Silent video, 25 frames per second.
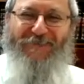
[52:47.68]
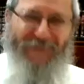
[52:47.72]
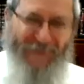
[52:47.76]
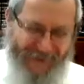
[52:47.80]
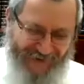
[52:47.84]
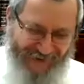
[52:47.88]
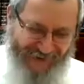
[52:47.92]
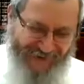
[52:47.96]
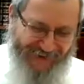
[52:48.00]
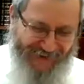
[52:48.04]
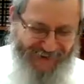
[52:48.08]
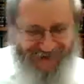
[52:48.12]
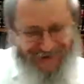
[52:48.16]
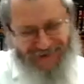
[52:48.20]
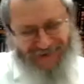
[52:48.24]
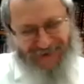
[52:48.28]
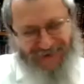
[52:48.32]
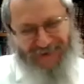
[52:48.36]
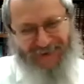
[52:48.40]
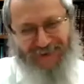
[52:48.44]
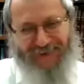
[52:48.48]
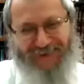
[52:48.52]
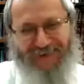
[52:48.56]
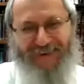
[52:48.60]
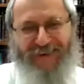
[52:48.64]

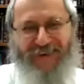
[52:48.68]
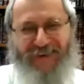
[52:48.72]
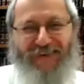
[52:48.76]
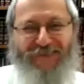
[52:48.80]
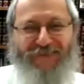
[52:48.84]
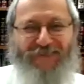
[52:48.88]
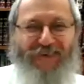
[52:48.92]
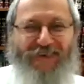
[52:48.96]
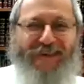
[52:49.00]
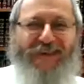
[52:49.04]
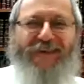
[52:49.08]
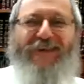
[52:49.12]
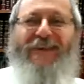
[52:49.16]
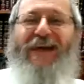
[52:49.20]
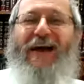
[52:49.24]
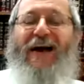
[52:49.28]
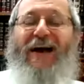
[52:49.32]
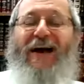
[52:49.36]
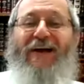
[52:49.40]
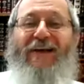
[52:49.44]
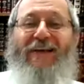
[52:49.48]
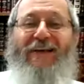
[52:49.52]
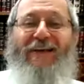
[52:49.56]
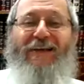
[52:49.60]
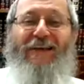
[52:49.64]
no, these are drinking.
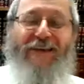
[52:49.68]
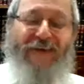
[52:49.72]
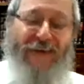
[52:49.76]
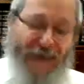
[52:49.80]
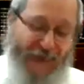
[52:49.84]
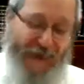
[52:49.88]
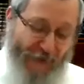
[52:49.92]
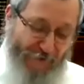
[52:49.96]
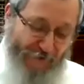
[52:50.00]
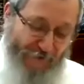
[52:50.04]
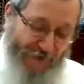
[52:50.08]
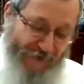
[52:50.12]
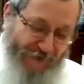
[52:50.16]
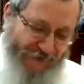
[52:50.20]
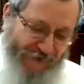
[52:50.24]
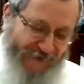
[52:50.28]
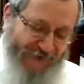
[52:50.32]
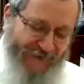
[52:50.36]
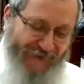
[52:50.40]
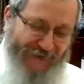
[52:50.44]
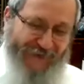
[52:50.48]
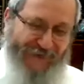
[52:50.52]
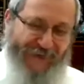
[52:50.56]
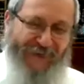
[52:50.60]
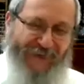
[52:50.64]
Now, I mean,
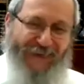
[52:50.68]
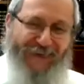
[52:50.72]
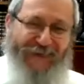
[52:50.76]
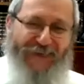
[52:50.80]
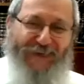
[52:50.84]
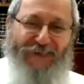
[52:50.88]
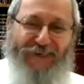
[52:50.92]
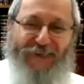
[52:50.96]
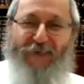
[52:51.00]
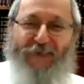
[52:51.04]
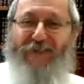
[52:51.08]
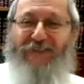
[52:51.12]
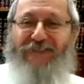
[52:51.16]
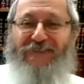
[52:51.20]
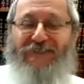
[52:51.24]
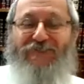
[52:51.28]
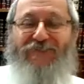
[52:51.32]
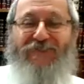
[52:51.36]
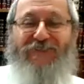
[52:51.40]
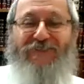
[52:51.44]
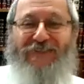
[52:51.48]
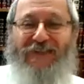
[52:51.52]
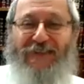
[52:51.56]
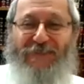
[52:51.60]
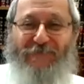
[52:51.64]
what's
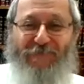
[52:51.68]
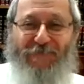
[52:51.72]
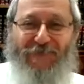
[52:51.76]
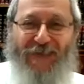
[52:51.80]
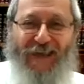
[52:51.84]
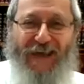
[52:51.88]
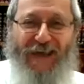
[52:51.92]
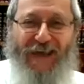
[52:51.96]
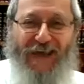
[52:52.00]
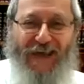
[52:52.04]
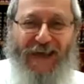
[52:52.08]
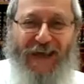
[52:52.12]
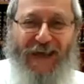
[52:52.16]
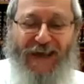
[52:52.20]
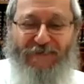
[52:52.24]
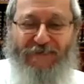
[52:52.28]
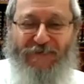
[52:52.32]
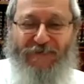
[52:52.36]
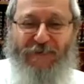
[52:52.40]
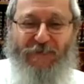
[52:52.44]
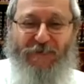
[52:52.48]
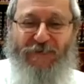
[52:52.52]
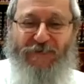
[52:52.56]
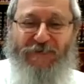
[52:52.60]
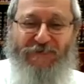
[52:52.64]
interesting, and if
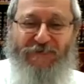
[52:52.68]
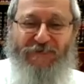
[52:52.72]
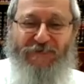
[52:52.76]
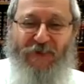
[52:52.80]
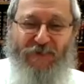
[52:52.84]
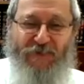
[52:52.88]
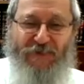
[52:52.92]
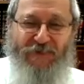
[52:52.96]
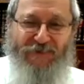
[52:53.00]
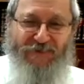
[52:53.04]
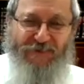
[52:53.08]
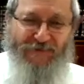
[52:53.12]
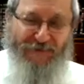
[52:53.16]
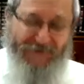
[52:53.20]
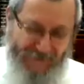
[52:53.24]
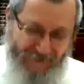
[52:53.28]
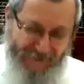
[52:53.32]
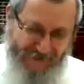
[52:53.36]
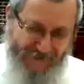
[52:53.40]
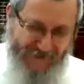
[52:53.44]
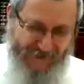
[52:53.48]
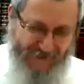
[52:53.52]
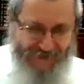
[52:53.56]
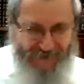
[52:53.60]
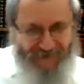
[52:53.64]
anyone's ever noticed
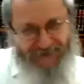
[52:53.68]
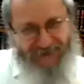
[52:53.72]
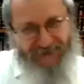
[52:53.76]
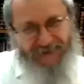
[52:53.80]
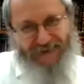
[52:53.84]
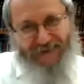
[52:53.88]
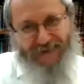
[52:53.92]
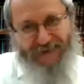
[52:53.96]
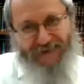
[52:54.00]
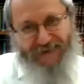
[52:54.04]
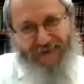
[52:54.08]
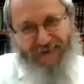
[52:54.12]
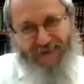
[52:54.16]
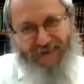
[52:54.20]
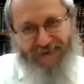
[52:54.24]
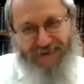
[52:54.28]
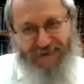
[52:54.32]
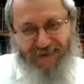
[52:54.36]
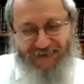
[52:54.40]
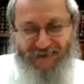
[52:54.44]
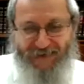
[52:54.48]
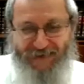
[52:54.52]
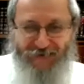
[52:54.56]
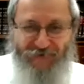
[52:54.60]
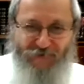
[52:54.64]
this,
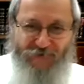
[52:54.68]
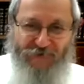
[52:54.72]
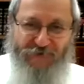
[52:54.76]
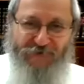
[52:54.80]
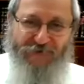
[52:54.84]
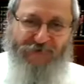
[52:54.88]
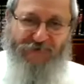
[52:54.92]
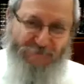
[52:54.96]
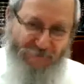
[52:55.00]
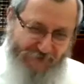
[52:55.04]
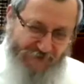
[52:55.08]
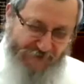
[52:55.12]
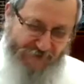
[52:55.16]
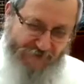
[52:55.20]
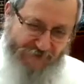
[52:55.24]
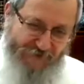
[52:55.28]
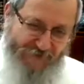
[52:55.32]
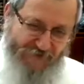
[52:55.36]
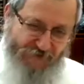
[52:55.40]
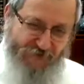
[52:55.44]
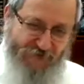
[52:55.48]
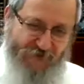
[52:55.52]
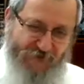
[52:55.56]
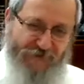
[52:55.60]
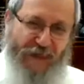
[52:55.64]
Judaism gives
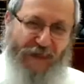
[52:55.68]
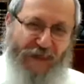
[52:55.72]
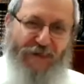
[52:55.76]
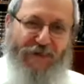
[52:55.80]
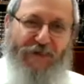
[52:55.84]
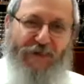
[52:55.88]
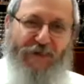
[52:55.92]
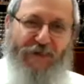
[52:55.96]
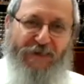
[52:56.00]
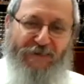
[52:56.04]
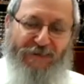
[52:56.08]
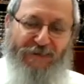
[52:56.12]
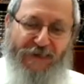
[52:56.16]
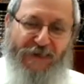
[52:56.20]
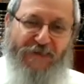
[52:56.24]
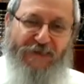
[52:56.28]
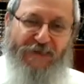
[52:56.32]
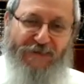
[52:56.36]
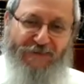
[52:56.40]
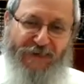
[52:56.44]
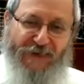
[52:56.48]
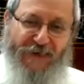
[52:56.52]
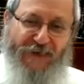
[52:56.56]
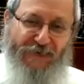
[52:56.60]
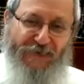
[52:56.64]
children alcohol at the
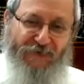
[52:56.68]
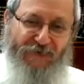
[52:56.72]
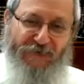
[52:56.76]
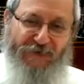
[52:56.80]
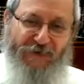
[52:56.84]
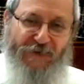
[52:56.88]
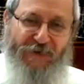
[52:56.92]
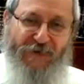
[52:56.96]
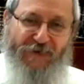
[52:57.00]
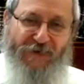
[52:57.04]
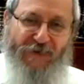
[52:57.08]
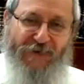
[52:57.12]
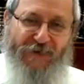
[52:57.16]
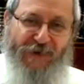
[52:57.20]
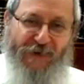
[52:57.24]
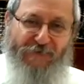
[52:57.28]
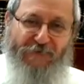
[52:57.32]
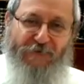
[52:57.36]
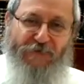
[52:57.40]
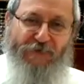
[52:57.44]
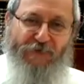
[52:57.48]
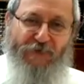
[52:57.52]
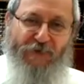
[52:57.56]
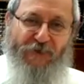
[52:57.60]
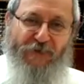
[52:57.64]
youngest age. Have
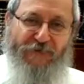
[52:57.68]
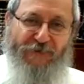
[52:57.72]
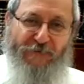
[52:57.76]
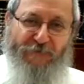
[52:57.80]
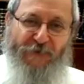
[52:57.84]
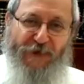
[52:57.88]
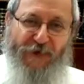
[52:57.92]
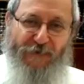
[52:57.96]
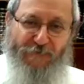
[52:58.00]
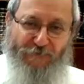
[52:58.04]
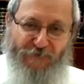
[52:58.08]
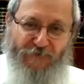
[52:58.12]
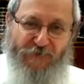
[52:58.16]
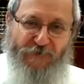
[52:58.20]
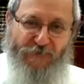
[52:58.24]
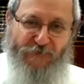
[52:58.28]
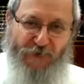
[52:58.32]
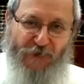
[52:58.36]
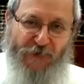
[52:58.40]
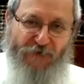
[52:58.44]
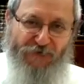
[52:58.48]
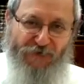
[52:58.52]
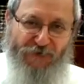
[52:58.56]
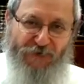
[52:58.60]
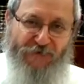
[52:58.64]
you ever noticed that by bris we
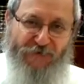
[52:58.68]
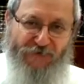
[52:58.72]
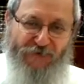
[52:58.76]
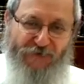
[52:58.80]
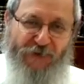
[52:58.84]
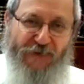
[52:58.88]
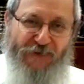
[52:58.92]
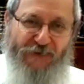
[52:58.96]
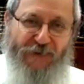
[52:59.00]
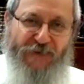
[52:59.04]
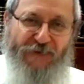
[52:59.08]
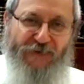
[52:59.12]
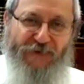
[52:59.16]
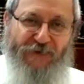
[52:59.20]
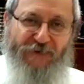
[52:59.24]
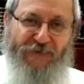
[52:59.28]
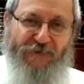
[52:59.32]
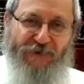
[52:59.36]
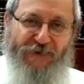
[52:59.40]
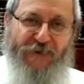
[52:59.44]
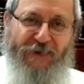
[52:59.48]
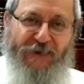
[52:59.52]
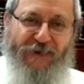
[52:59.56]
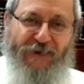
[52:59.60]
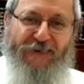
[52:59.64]
actually give a child alcohol? Do you
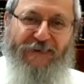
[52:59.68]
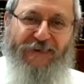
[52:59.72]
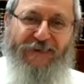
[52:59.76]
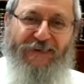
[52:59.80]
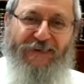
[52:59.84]
know that?